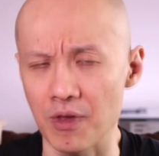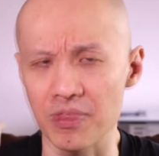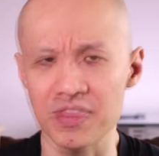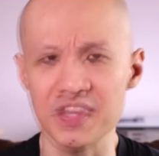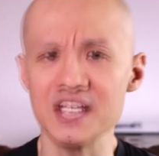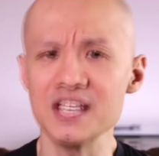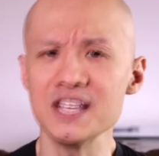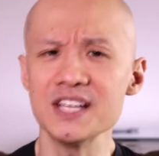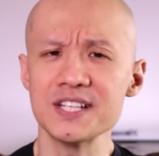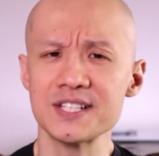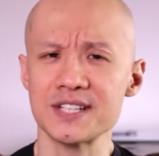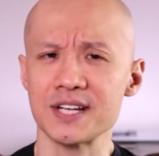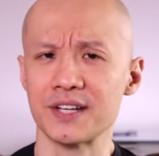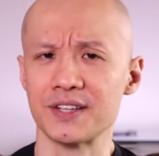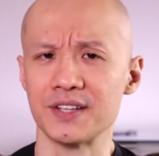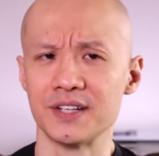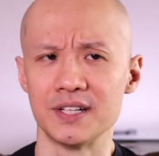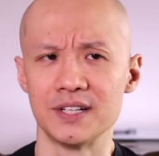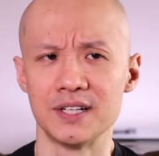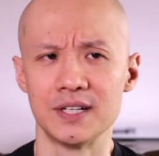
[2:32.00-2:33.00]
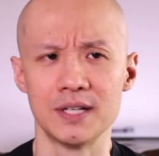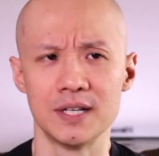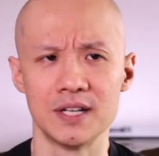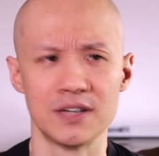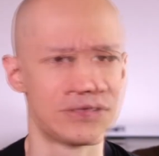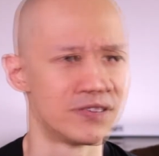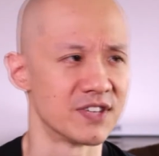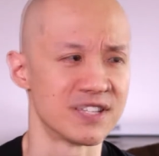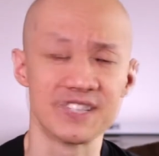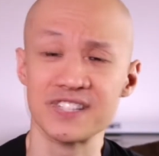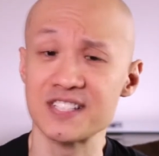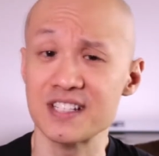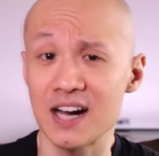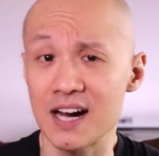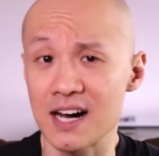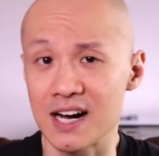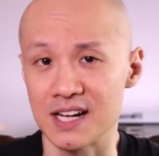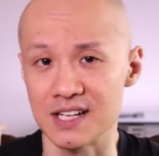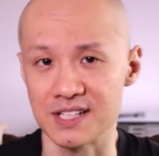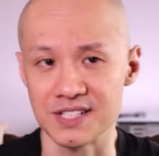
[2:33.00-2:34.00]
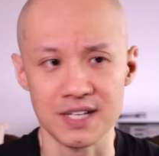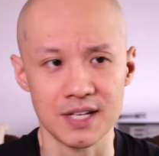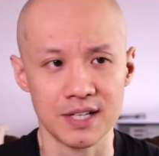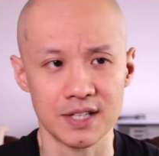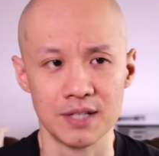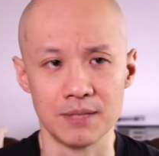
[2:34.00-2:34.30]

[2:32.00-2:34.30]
these are the facades, the